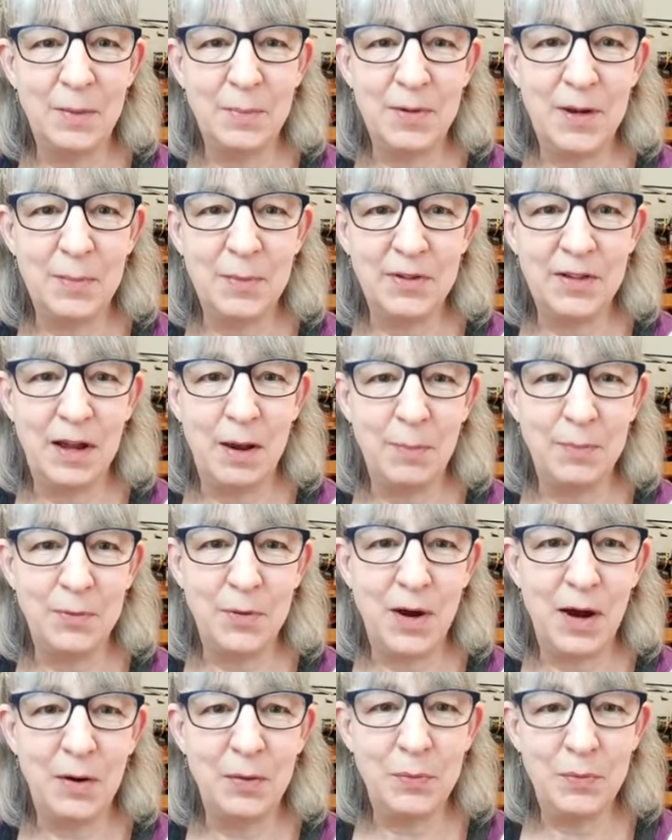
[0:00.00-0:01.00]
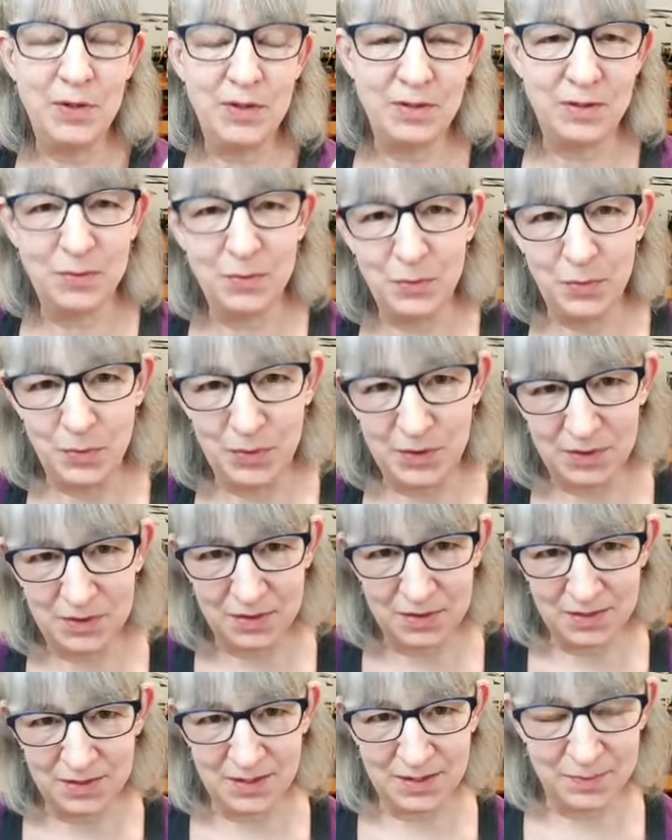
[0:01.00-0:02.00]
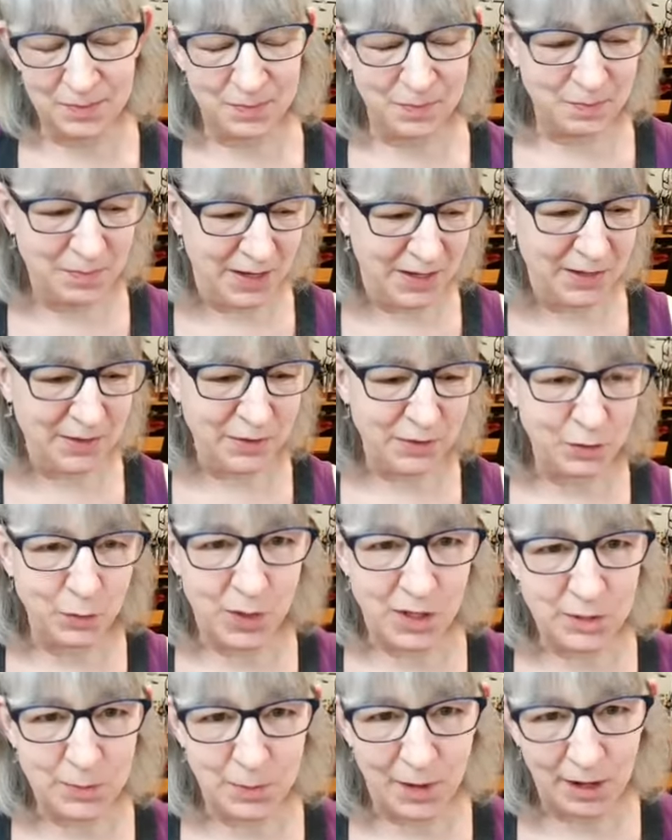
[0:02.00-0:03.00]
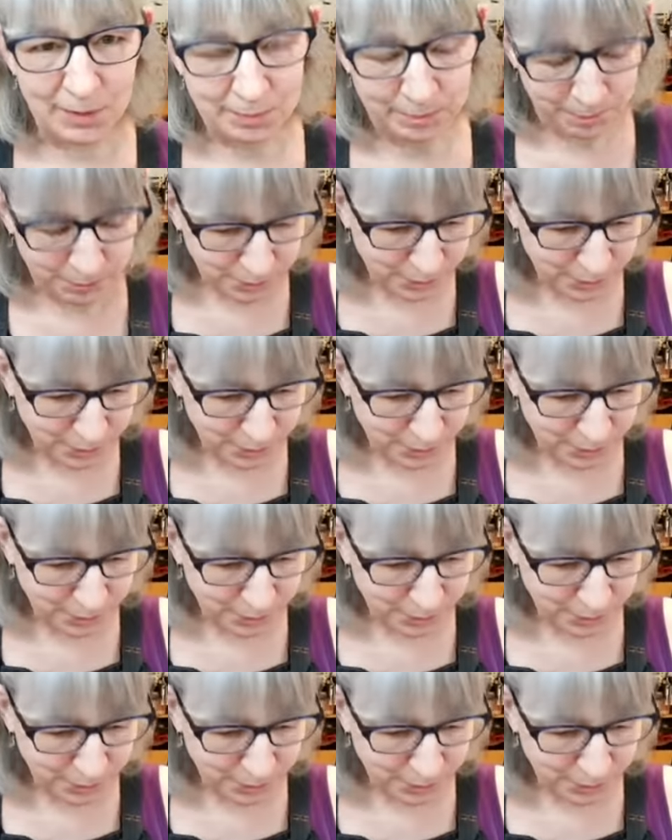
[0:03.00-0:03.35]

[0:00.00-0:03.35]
be able to help you out with making the swage block.